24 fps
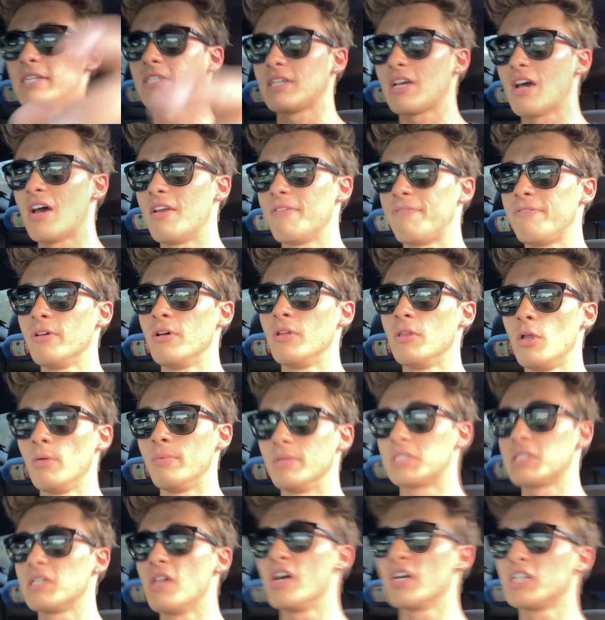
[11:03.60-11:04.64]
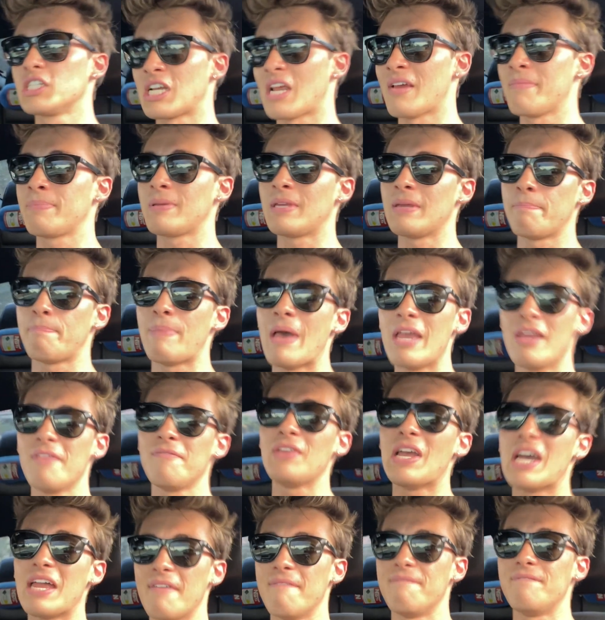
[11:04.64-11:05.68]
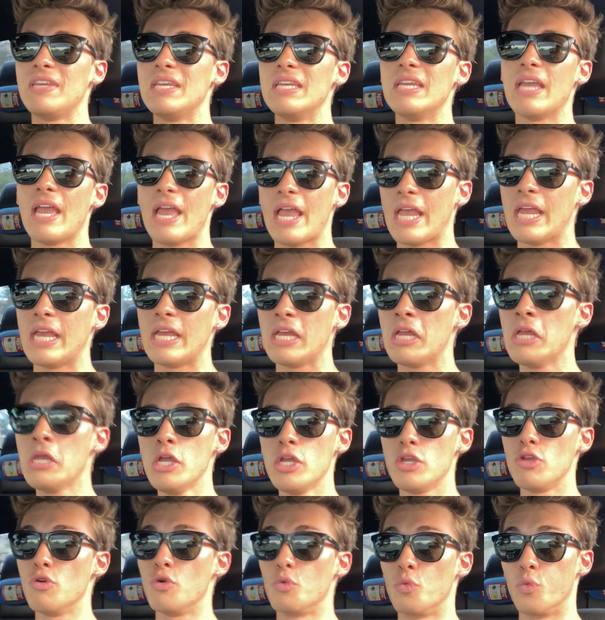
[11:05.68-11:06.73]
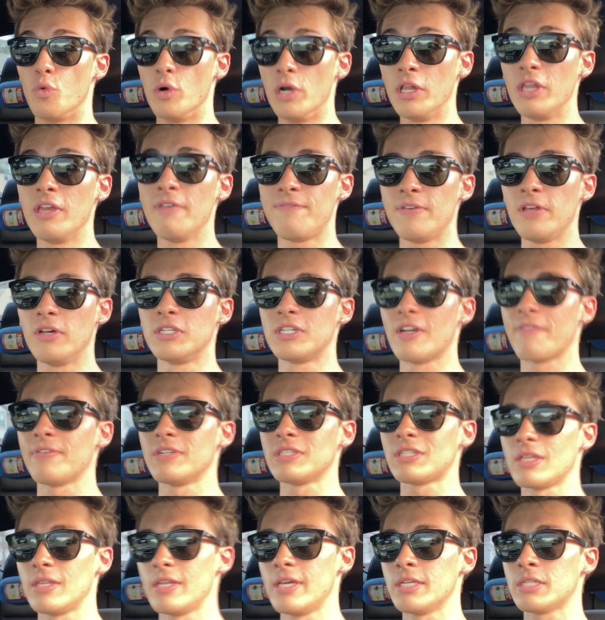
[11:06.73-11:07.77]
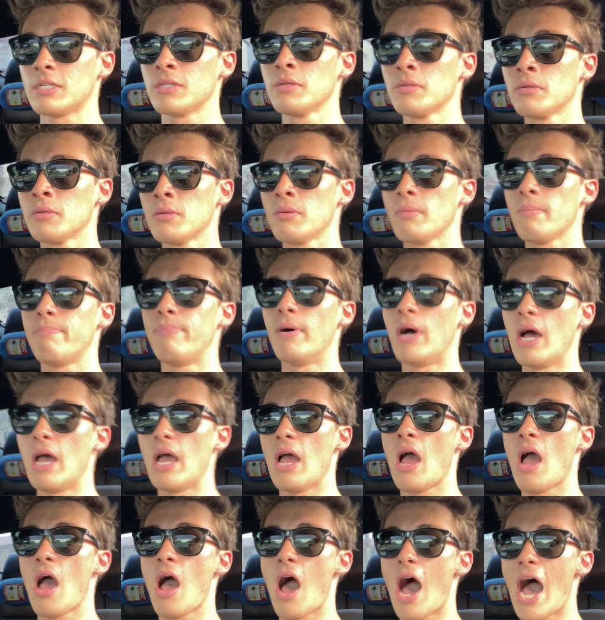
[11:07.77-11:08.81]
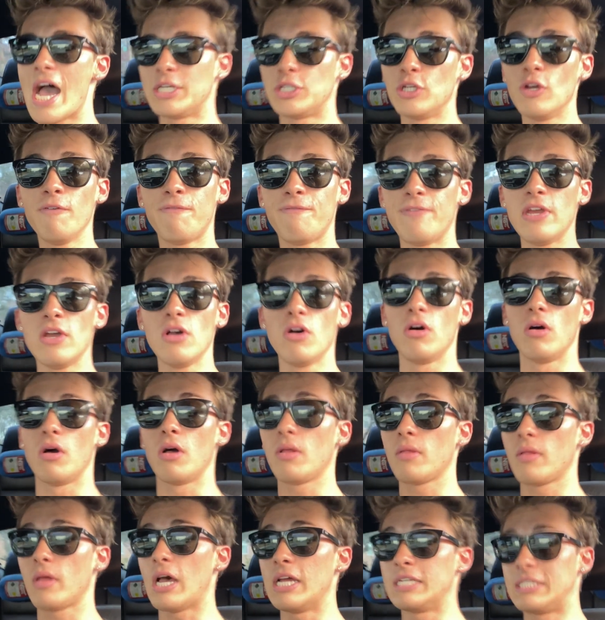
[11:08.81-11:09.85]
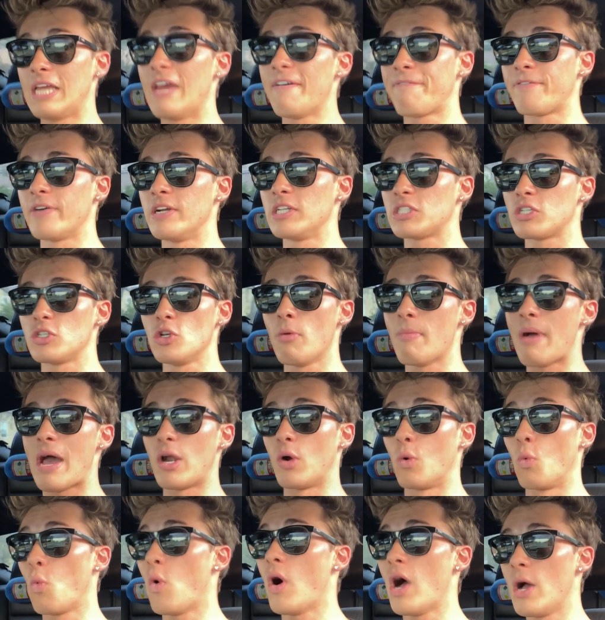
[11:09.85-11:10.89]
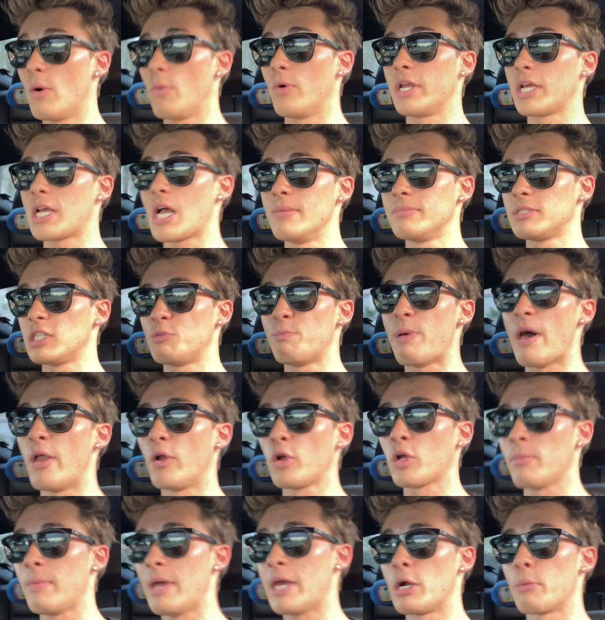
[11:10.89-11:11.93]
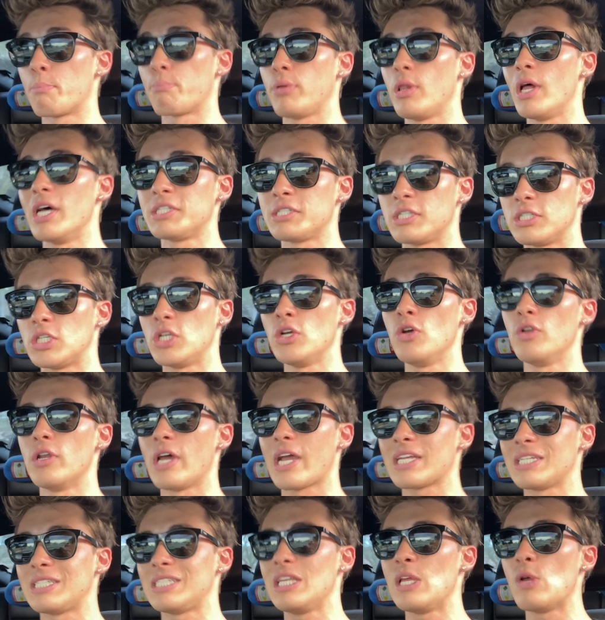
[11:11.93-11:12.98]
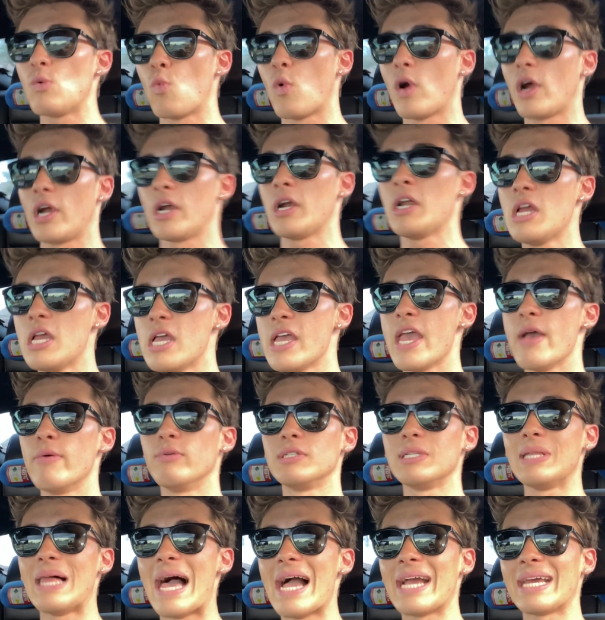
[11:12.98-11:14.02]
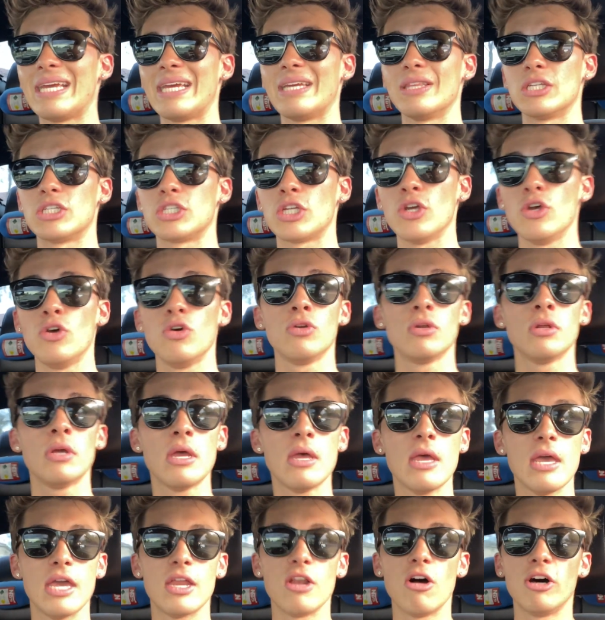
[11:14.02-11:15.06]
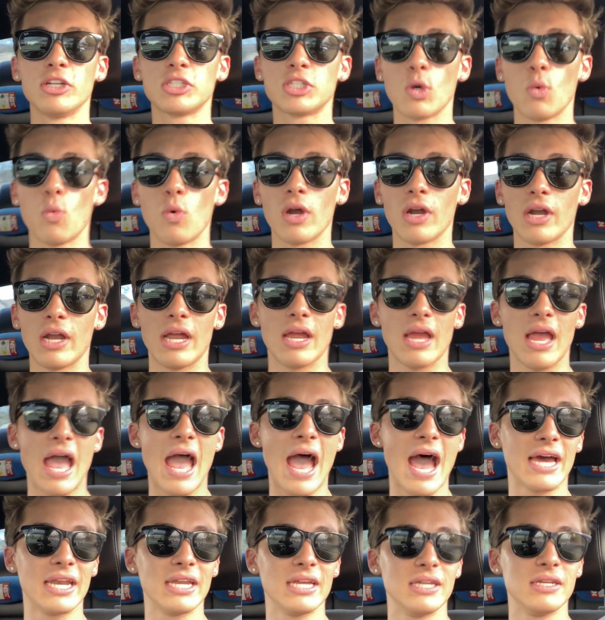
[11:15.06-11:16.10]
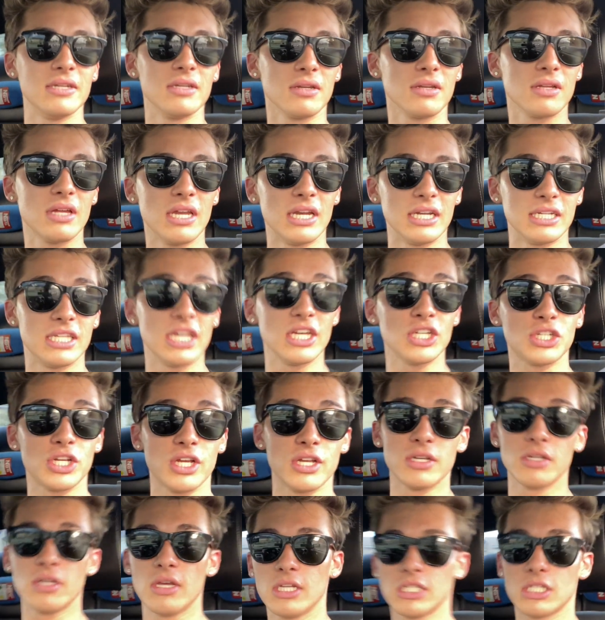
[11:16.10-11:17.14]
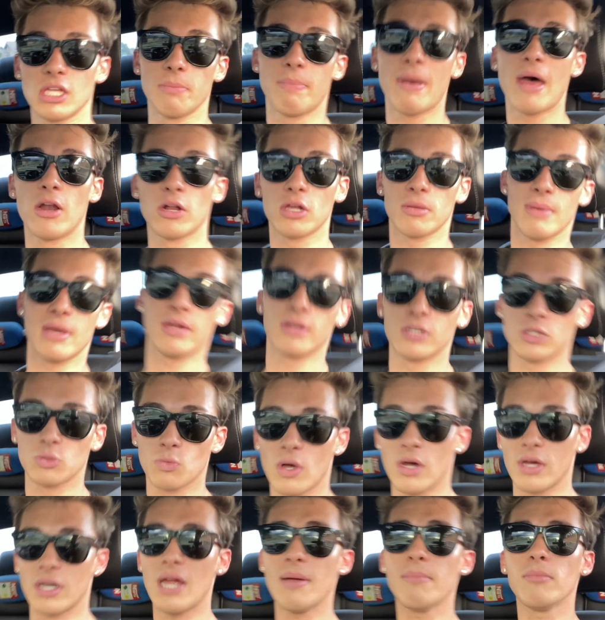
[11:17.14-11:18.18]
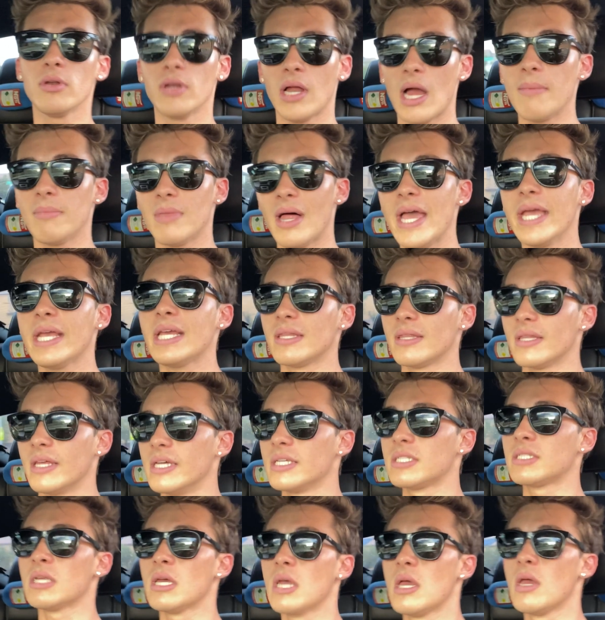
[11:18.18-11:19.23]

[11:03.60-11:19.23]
it kind of feel a little bit sluggish. I bet if you had a V8, you'd really feel a difference in this. But I do feel a difference no matter what when it comes to this pedal commander plus the tune. I can see where it was lagging in the tune and also where it added an addition to the pedal commander as well. And I'm liking this,